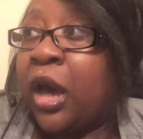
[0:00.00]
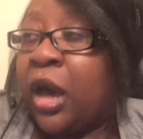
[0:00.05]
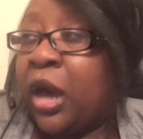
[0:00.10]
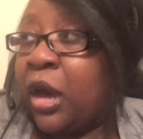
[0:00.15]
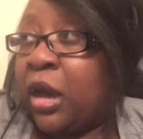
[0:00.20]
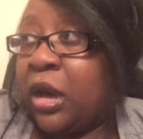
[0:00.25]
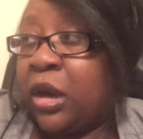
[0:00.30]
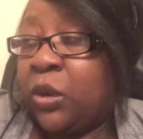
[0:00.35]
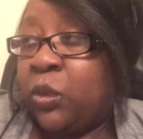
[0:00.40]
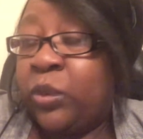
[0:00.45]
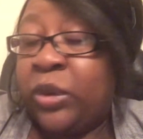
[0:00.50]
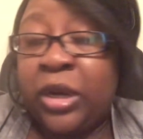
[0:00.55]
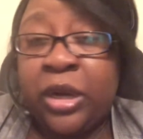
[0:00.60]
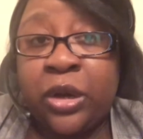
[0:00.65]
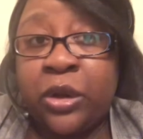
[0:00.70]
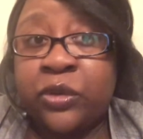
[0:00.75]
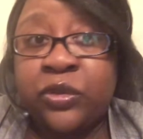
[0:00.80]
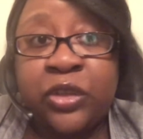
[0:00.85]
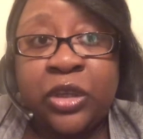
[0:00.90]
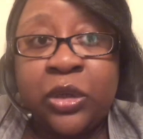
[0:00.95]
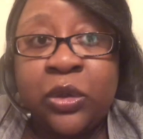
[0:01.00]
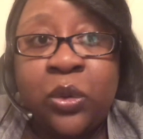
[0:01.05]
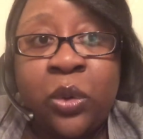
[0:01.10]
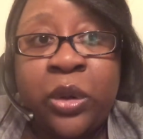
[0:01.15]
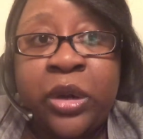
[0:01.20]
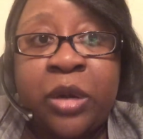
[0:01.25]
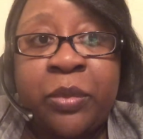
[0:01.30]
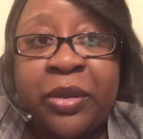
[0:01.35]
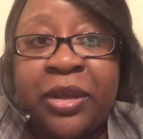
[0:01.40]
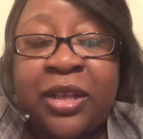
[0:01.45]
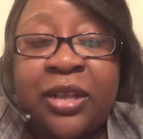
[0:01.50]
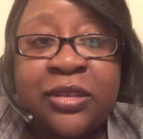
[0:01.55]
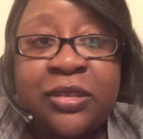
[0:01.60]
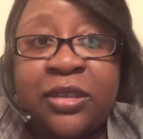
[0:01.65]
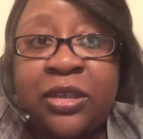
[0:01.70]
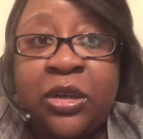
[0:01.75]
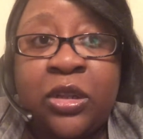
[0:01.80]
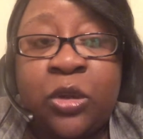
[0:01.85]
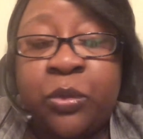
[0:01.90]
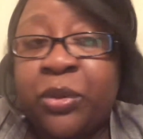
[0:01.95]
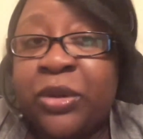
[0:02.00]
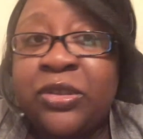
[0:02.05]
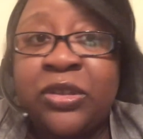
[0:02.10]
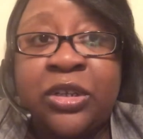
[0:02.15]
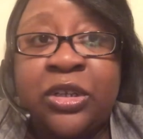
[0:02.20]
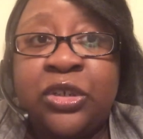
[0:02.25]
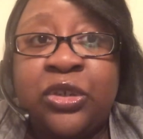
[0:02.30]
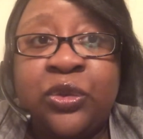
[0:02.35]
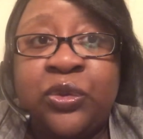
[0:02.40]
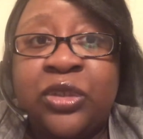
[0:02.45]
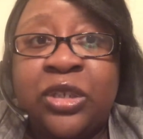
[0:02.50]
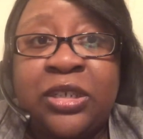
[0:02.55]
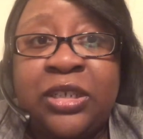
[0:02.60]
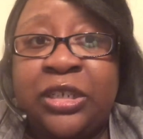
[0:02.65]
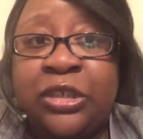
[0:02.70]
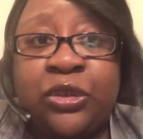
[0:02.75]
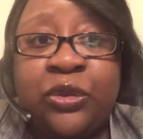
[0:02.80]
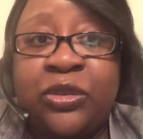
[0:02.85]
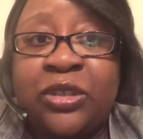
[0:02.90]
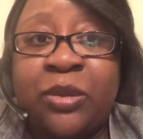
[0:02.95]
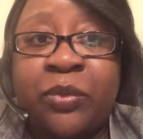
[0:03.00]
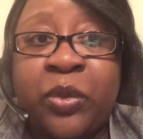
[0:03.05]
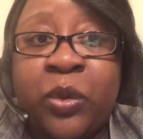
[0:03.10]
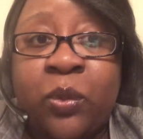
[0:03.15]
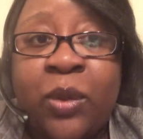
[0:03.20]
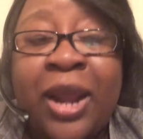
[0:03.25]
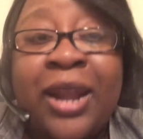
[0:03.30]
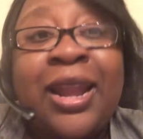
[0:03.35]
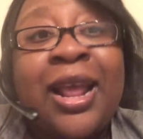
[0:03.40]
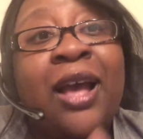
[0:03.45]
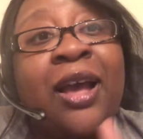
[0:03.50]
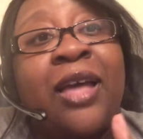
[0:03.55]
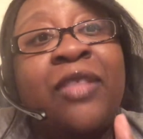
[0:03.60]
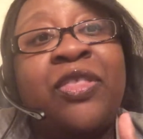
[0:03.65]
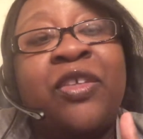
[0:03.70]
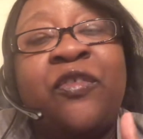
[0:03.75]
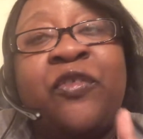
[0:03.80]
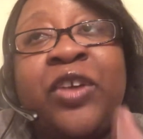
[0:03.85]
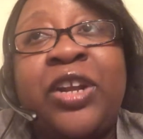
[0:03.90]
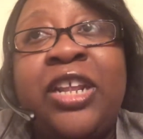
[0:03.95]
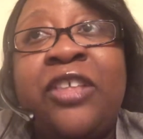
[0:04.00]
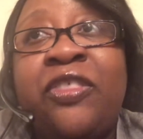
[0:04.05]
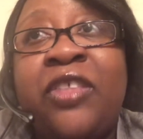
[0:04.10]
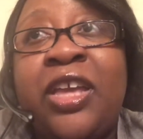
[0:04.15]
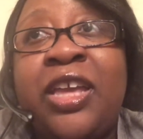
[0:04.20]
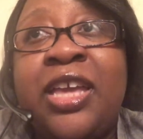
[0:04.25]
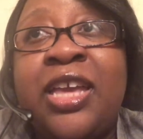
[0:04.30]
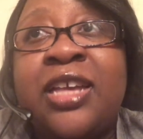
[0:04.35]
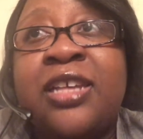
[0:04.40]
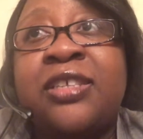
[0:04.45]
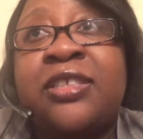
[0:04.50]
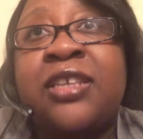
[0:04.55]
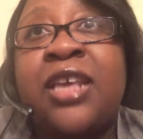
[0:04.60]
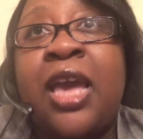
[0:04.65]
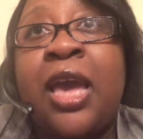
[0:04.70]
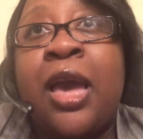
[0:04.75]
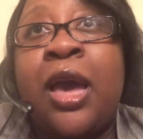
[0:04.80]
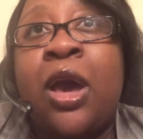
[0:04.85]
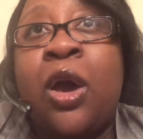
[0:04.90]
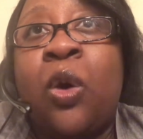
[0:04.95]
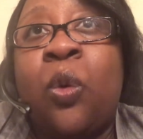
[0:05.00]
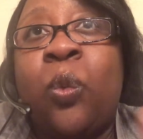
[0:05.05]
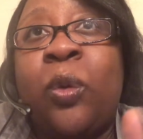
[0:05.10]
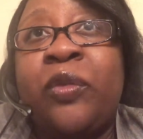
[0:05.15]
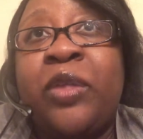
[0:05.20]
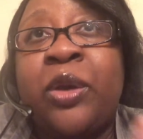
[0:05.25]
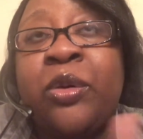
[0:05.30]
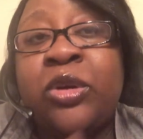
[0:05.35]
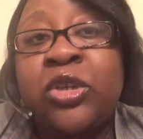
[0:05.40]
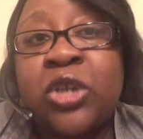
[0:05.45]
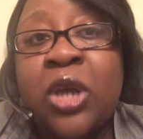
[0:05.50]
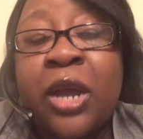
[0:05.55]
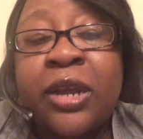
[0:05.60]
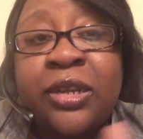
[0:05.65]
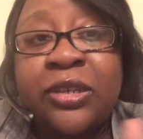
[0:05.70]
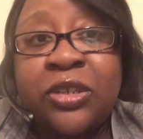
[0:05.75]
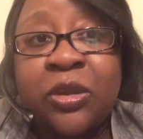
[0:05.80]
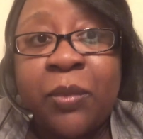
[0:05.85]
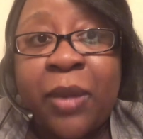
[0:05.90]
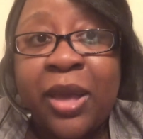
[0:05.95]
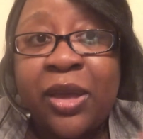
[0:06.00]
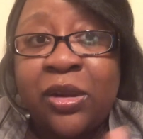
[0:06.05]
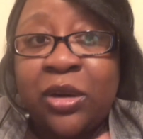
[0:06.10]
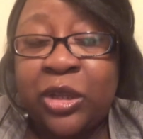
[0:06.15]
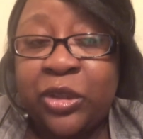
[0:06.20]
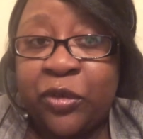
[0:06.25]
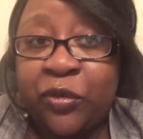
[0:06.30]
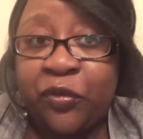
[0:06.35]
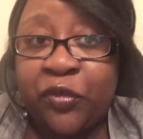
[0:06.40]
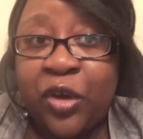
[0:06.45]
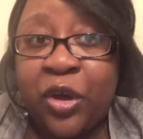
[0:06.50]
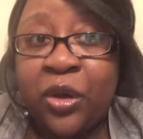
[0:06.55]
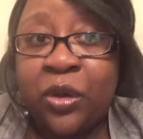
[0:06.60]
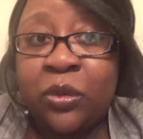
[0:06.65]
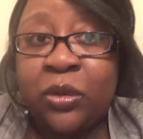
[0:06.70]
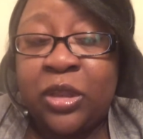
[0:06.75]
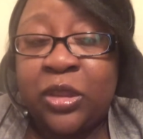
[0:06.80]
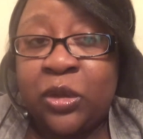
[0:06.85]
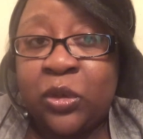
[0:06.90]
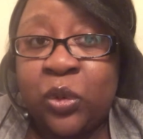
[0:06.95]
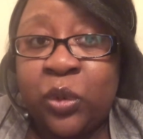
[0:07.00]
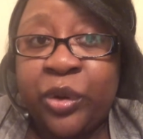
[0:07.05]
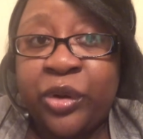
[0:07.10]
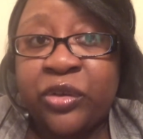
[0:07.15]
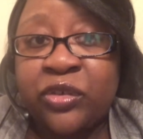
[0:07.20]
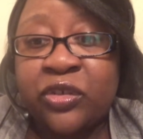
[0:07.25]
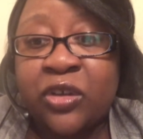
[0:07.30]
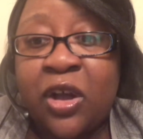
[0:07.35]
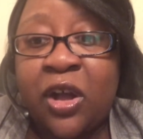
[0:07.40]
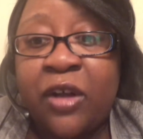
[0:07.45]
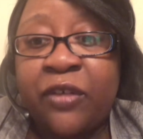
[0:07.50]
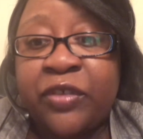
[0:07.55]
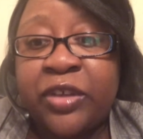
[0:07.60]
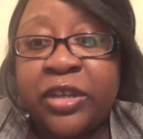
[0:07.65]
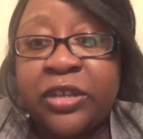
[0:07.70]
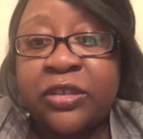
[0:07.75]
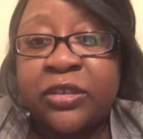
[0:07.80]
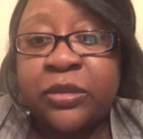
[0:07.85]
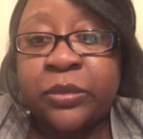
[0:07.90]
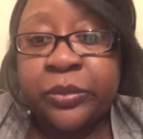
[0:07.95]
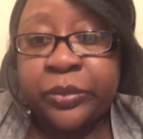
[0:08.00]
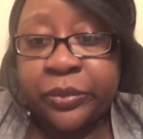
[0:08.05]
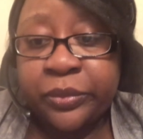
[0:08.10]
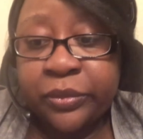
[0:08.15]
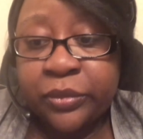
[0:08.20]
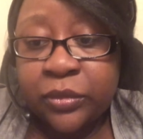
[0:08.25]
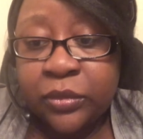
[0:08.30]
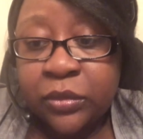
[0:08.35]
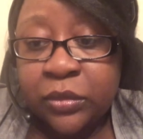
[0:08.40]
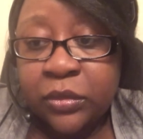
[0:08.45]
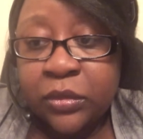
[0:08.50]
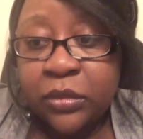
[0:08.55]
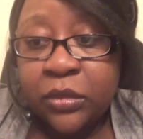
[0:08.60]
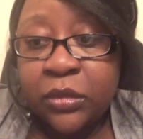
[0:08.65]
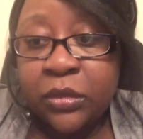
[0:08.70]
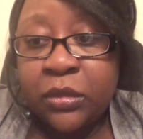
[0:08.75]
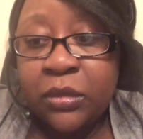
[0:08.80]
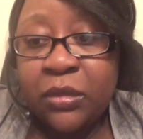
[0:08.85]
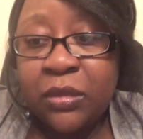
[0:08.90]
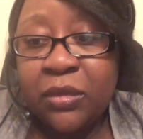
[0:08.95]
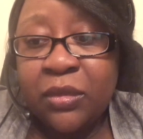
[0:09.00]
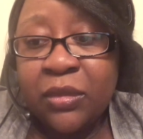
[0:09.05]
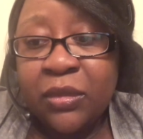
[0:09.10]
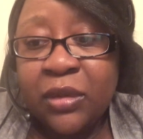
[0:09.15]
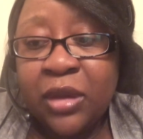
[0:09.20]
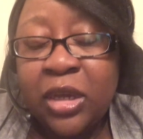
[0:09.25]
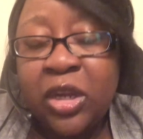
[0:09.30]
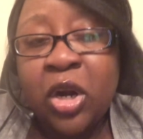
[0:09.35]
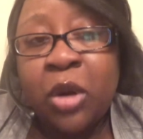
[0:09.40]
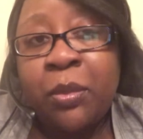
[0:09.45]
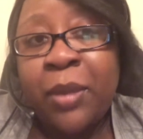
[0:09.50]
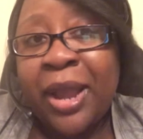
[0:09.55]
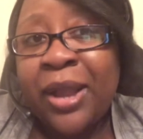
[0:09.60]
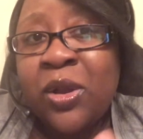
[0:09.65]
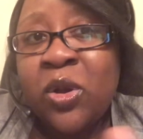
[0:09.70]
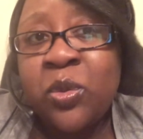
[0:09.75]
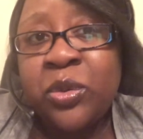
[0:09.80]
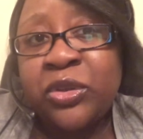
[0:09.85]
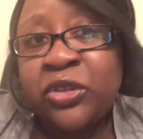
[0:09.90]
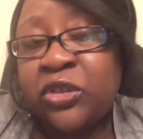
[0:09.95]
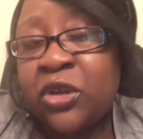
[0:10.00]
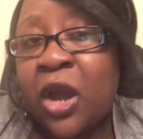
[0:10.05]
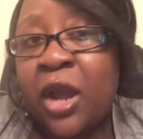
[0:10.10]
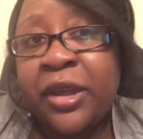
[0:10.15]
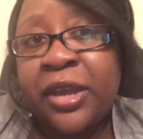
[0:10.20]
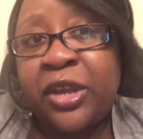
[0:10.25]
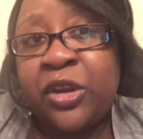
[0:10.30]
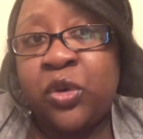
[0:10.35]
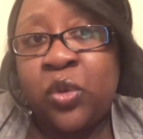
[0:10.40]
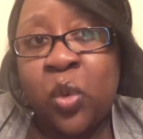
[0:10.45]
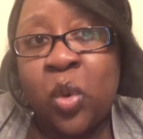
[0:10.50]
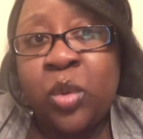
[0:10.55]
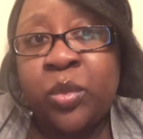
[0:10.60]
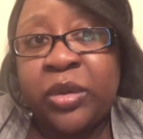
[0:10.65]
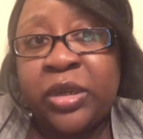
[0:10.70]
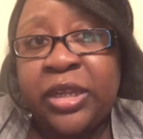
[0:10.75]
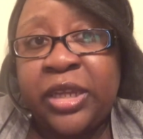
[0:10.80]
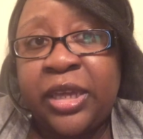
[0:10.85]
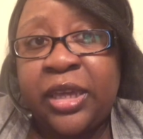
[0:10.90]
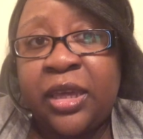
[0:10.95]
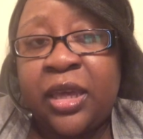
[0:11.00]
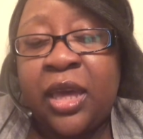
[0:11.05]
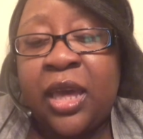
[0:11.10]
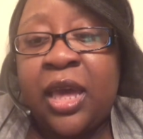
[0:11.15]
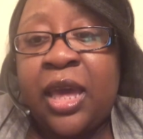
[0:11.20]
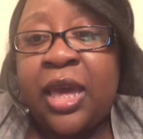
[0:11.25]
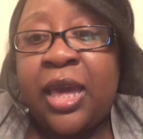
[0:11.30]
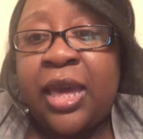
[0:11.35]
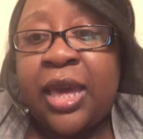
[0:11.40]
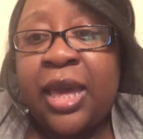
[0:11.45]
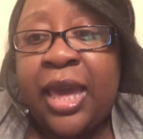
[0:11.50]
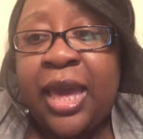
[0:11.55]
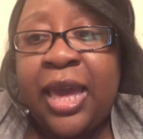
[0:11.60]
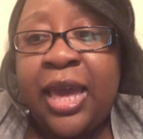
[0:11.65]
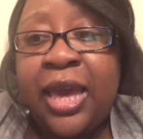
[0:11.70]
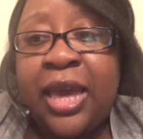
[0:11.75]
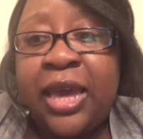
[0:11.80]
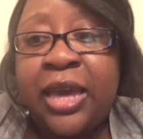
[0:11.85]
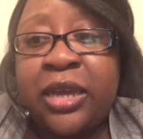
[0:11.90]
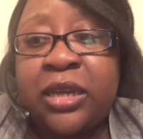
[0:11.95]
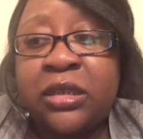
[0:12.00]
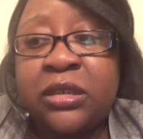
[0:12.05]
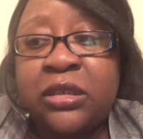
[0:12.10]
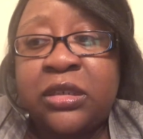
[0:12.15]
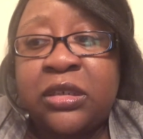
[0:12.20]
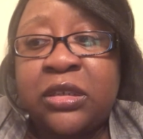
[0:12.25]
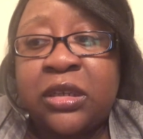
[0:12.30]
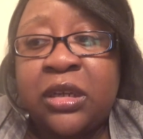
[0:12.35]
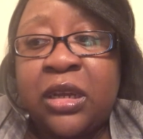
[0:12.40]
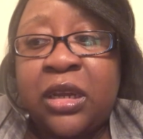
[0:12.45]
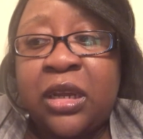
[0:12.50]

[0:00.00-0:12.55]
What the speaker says: oh, we didn't go see a lawyer because, you know, the prison didn't do something right. Now, the funny thing is, when they were talking to Michael on the phone in the lawyer's office, you know, Michael was talking normally. And